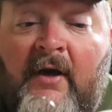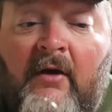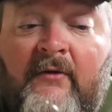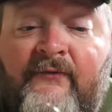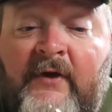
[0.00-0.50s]
when I
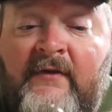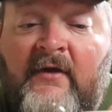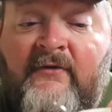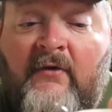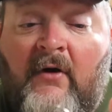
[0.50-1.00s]
go to feed
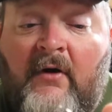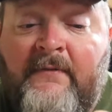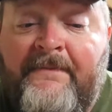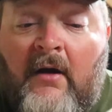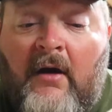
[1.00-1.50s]
this
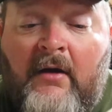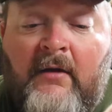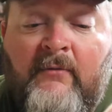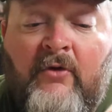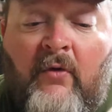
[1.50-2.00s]
on, I
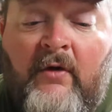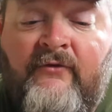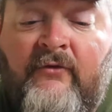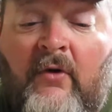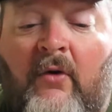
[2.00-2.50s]
am going
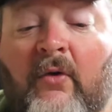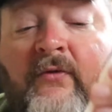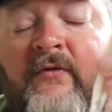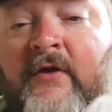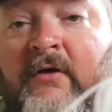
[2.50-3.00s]
to
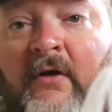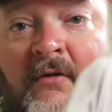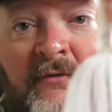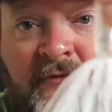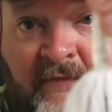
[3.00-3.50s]
hold the nose